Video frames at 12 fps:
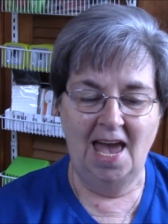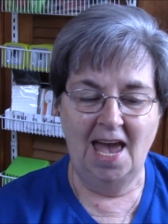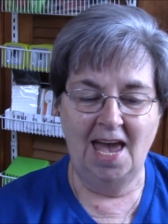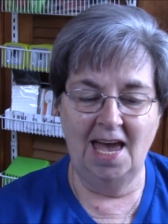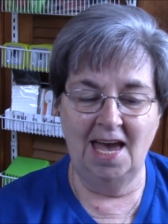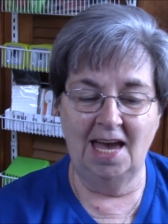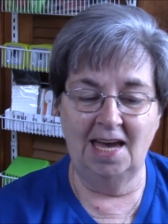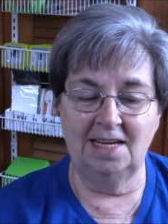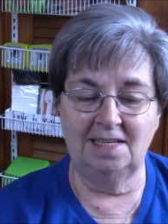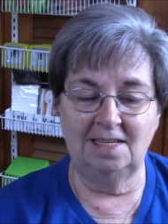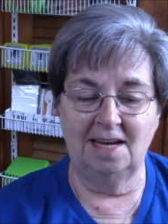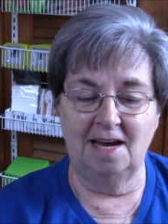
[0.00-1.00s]

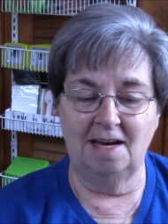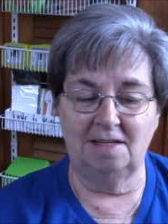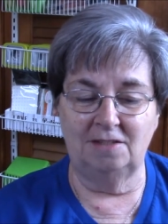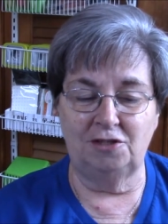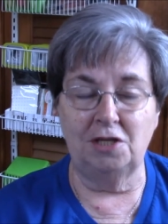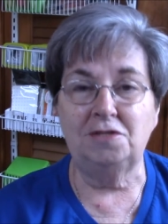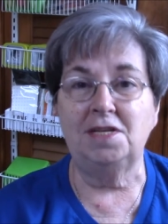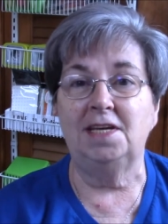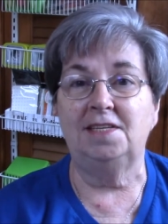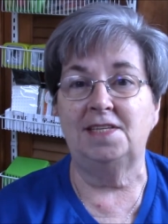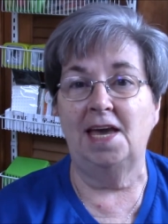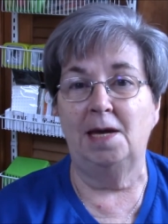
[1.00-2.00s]
And uh, just an
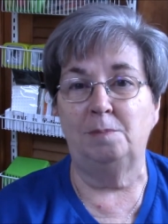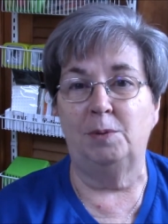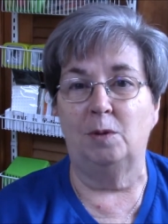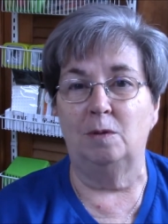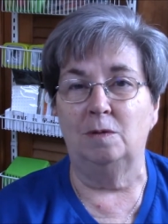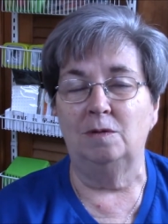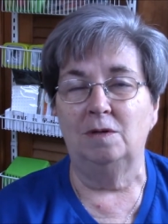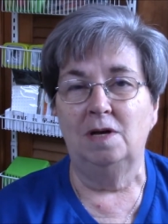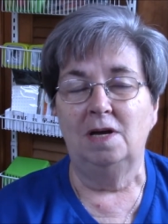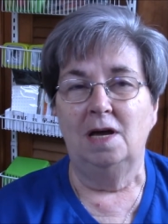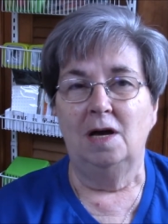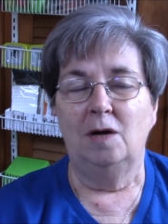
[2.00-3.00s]
example,
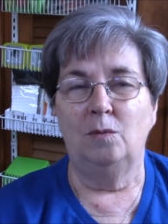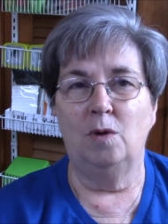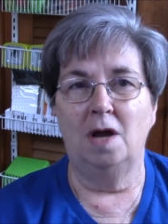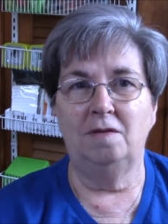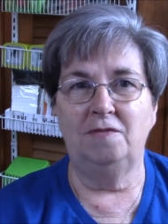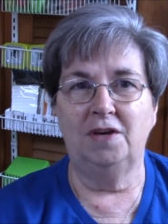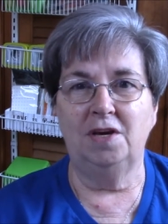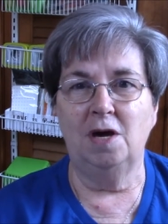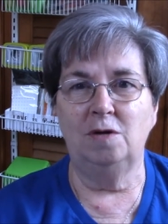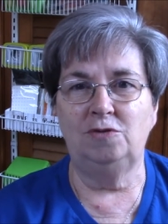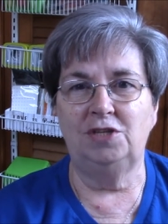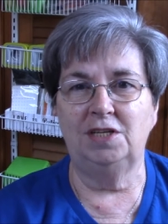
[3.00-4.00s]
one of the
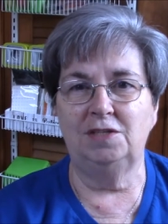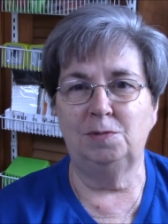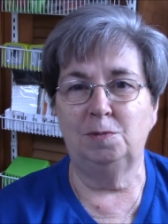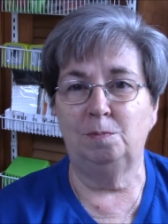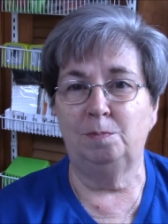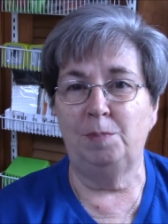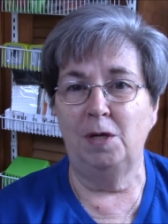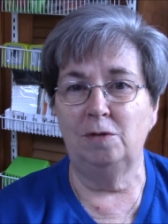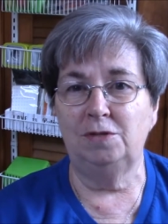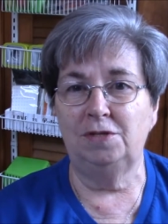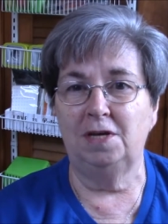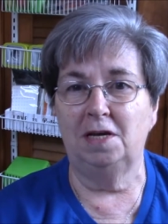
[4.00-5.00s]
coaches
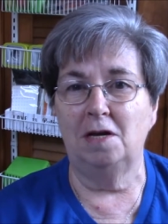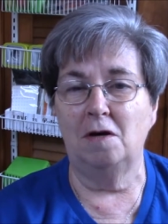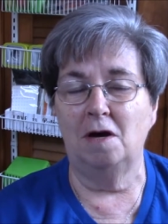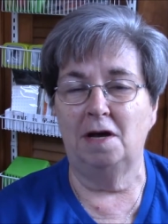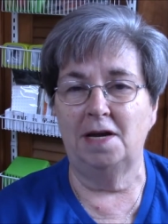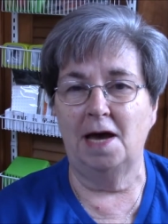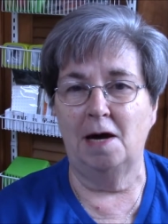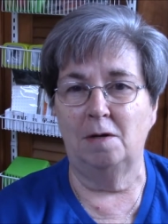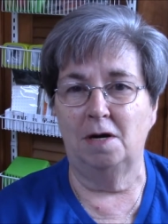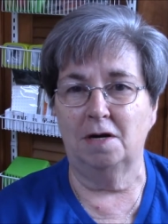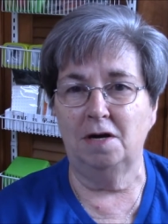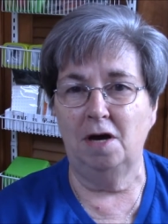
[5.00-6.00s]
posted on
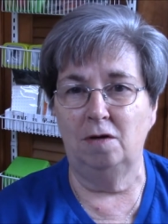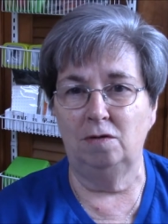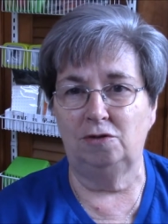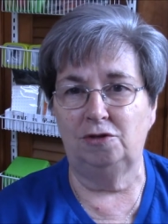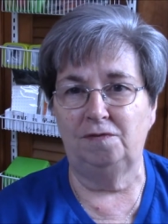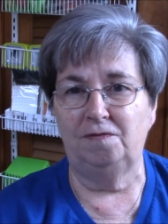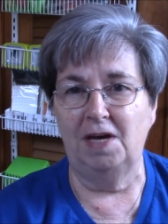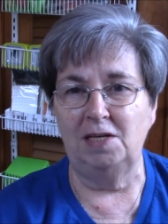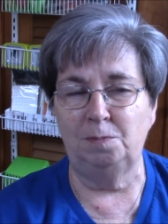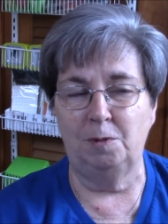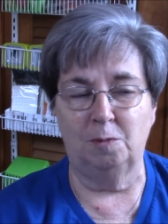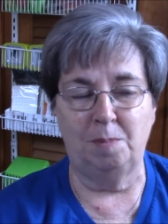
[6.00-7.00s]
our coach
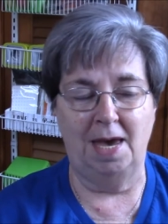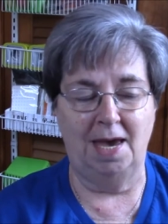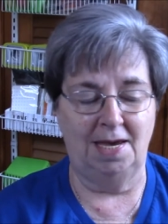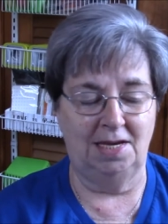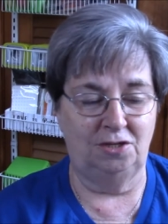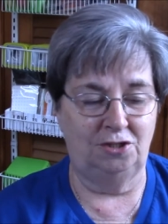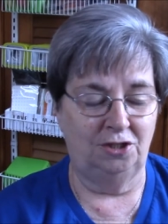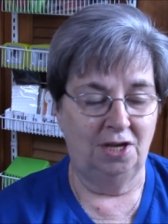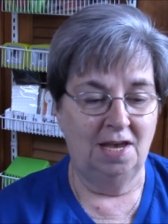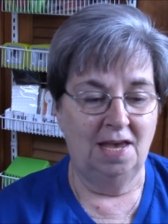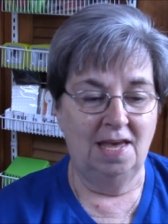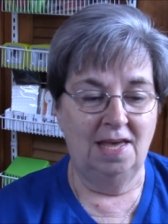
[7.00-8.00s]
Facebook page
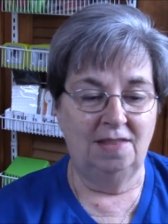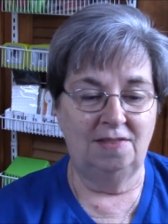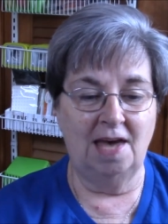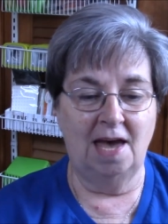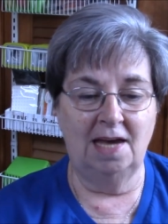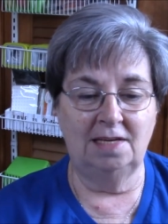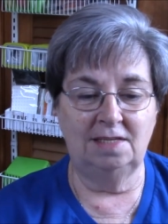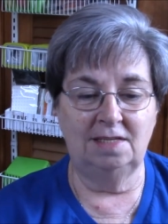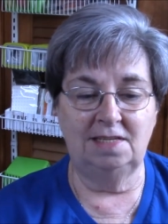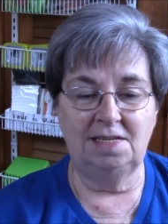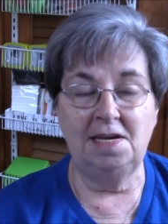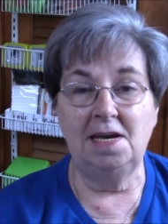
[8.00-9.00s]
that
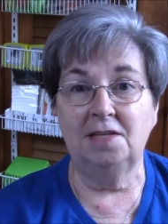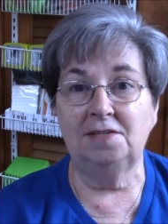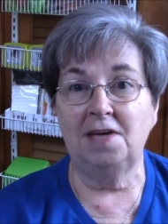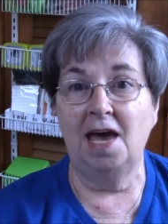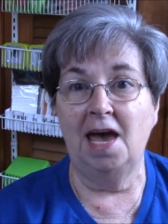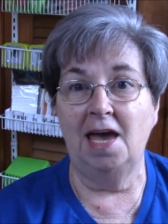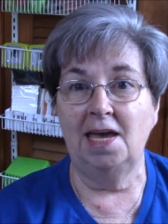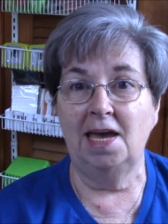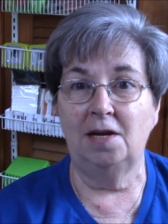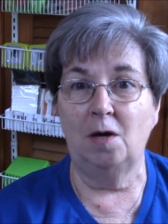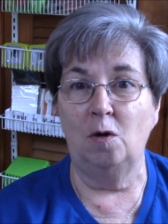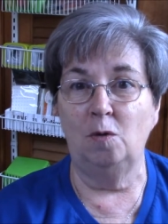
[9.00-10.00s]
TSA
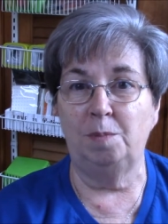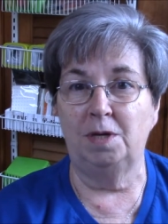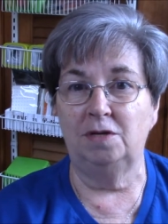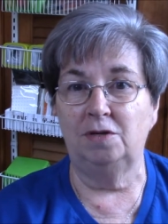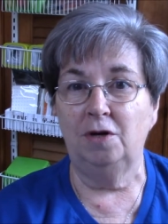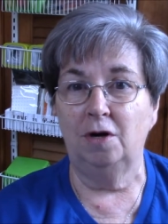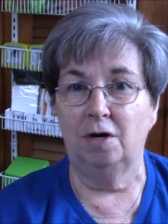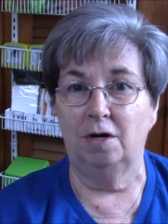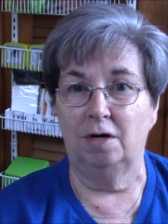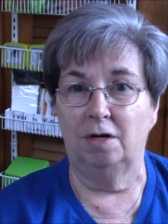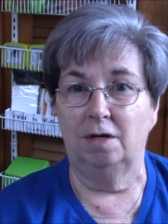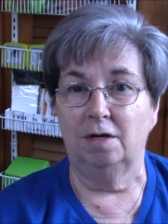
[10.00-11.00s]
had opened
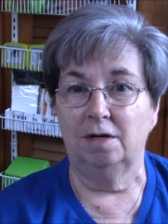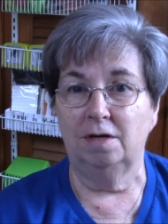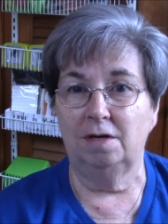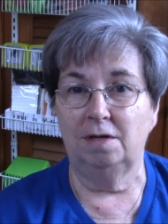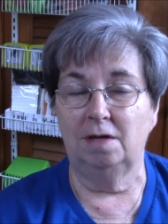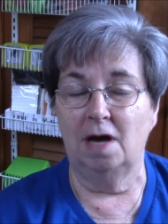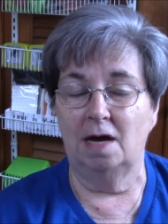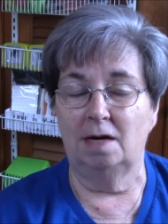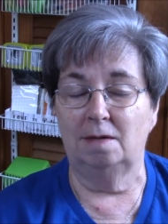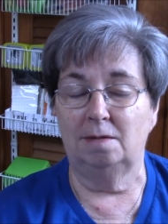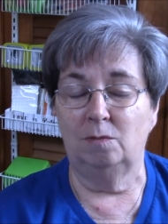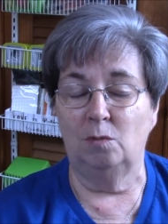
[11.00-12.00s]
her,
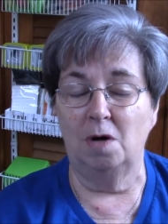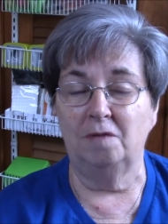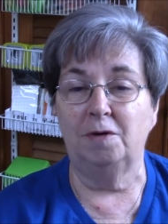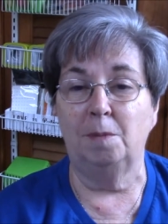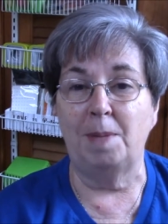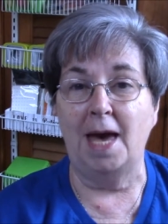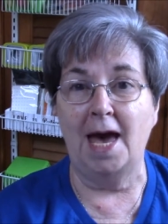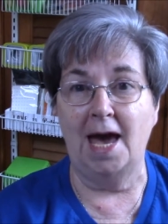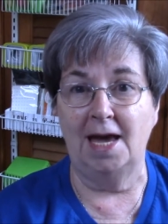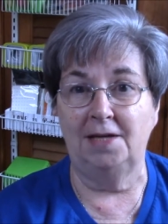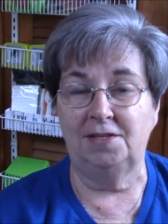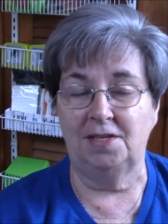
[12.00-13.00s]
uh, one of her
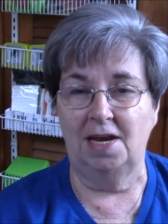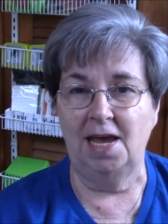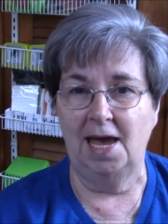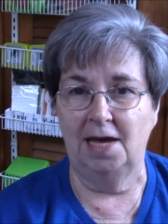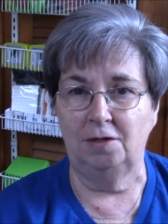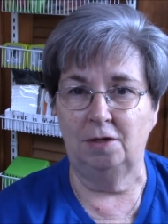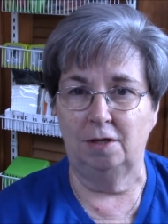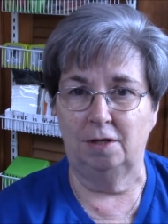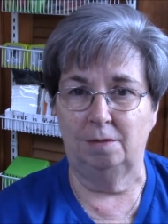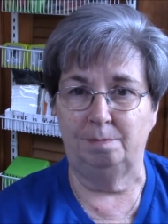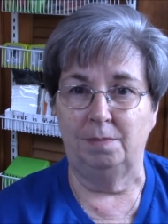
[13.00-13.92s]
bags that had her